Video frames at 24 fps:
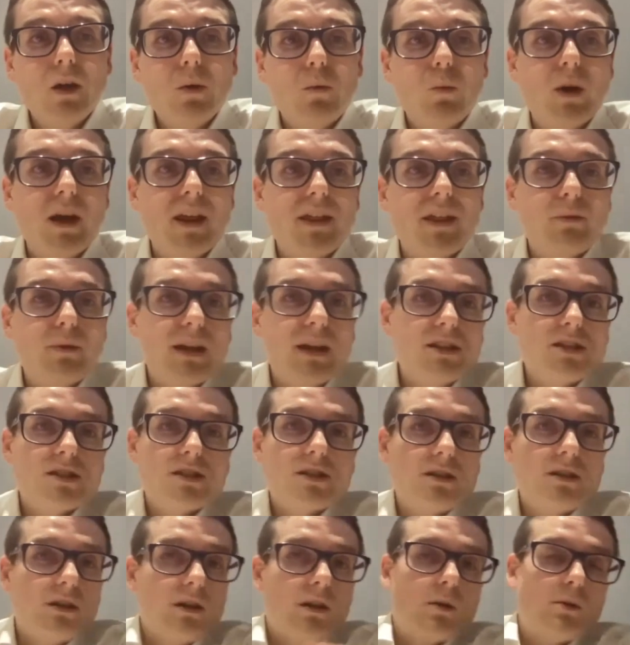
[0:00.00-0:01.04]
whether
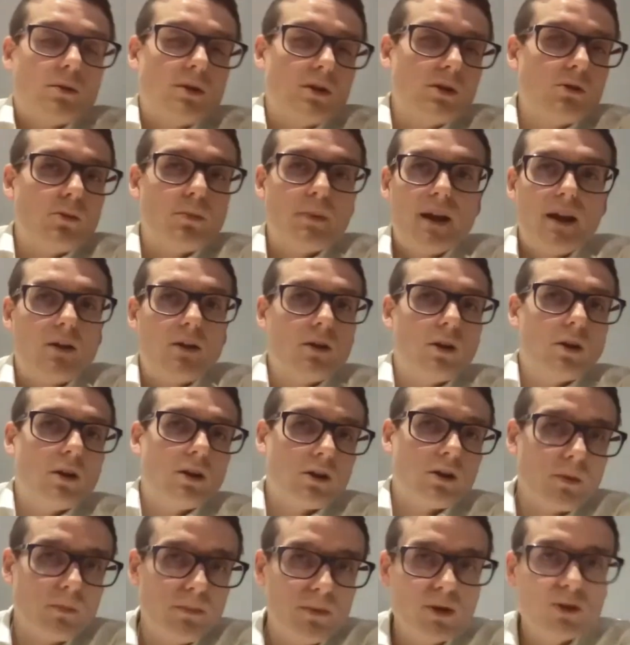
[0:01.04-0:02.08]
it's you're appearing on a
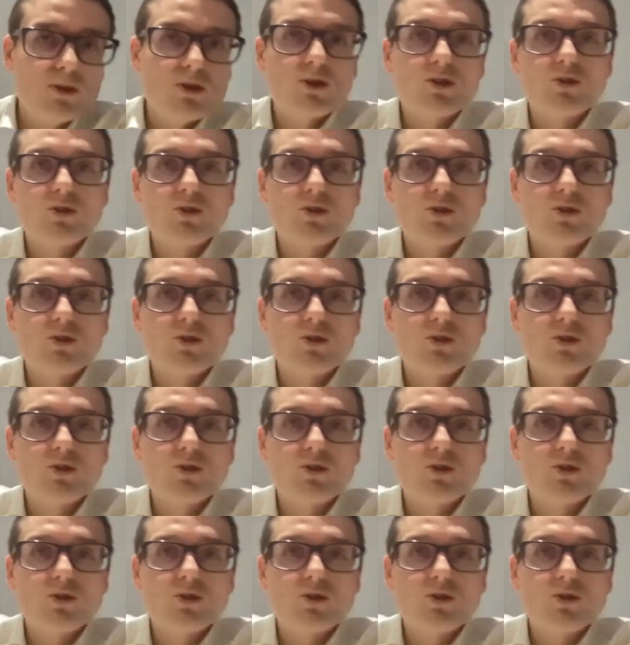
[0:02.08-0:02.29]
computer